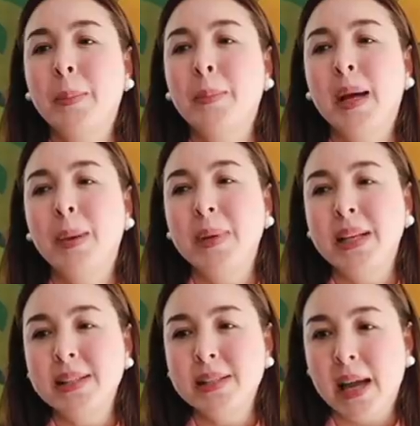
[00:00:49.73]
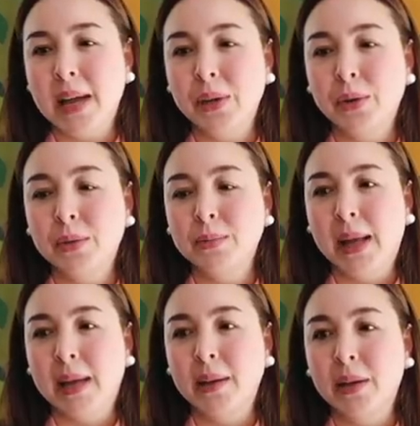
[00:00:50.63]
mabilis tayong
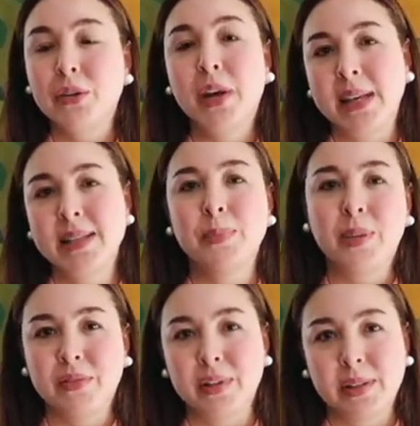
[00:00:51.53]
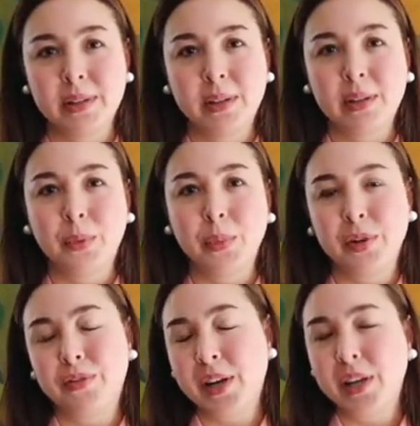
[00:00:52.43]
mag-rise above it. We
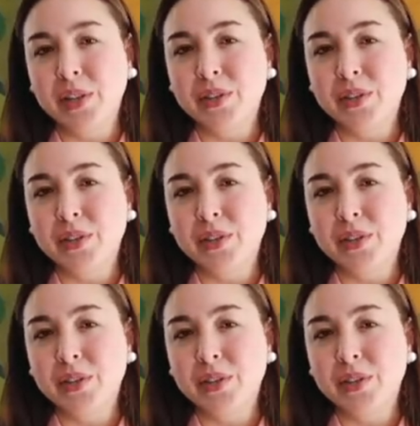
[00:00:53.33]
are very